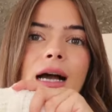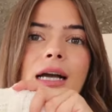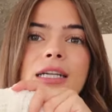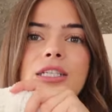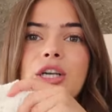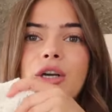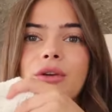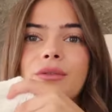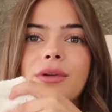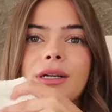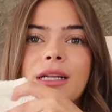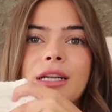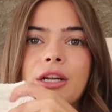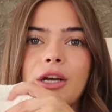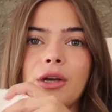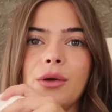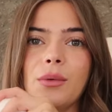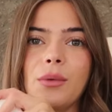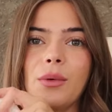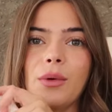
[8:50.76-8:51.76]
I don't really
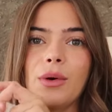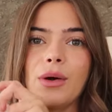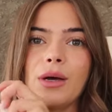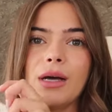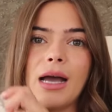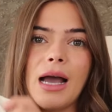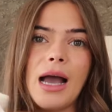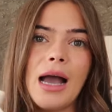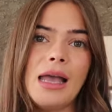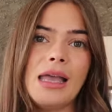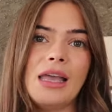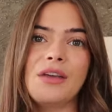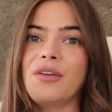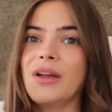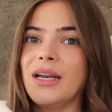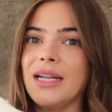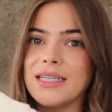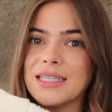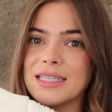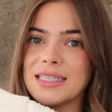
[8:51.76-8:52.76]
know if
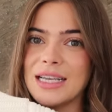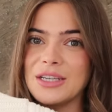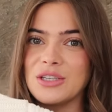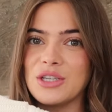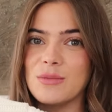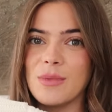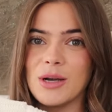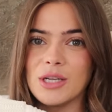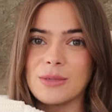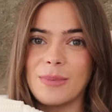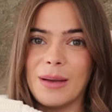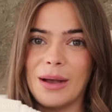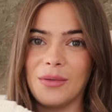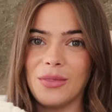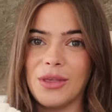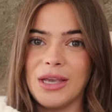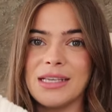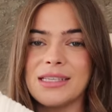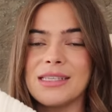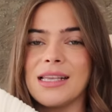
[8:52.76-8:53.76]
I need to say too much about
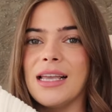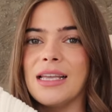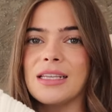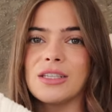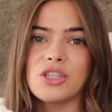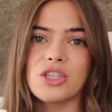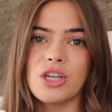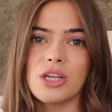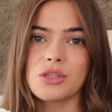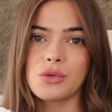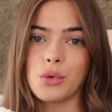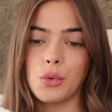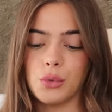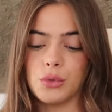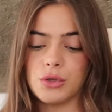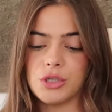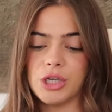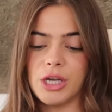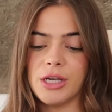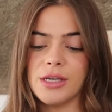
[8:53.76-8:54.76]
this. It's just
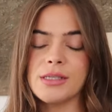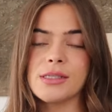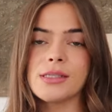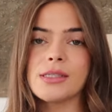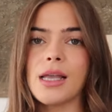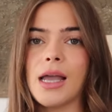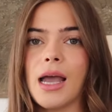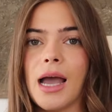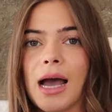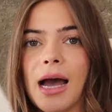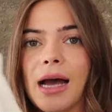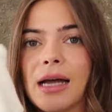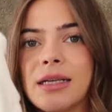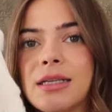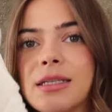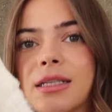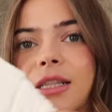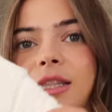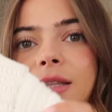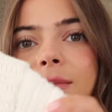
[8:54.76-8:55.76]
gorgeous.
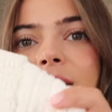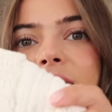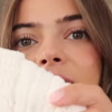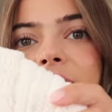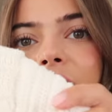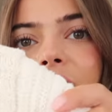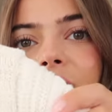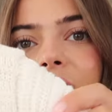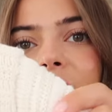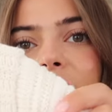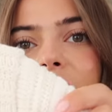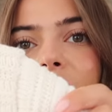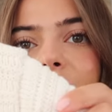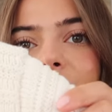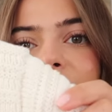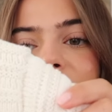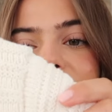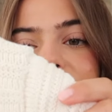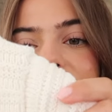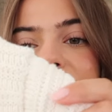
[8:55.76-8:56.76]
And the material
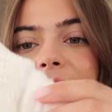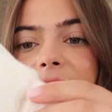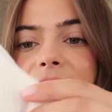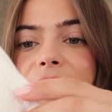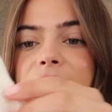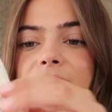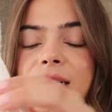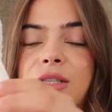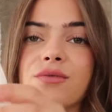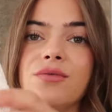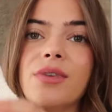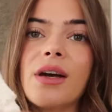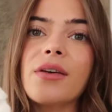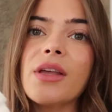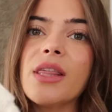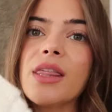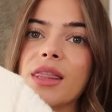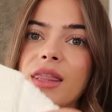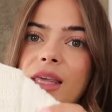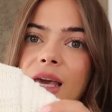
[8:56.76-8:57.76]
of this knit is
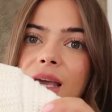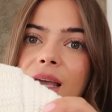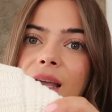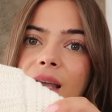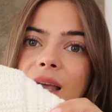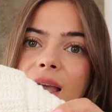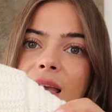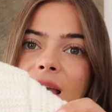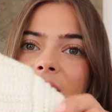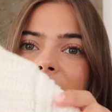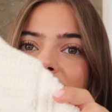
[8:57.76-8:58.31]
very thick.